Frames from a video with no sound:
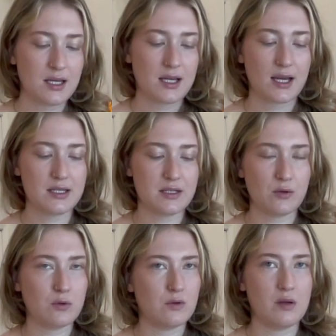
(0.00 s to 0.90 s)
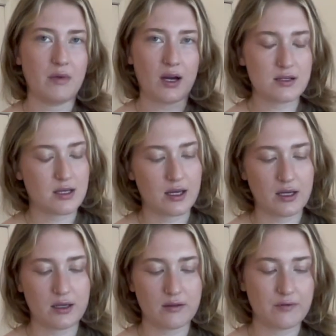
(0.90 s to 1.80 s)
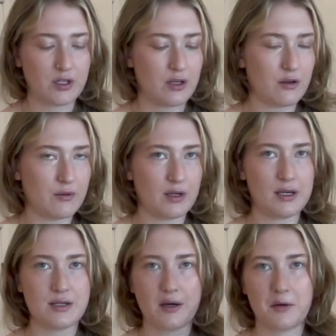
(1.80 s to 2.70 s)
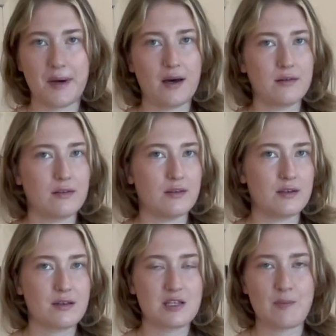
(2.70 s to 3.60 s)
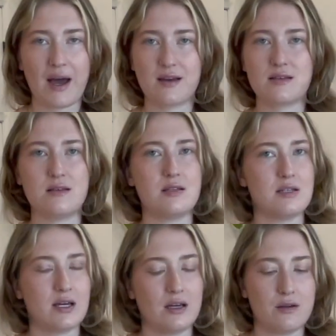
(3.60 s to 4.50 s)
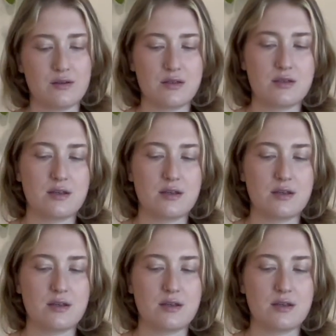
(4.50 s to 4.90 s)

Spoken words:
I did a whole unboxing video where I talk about the specs and details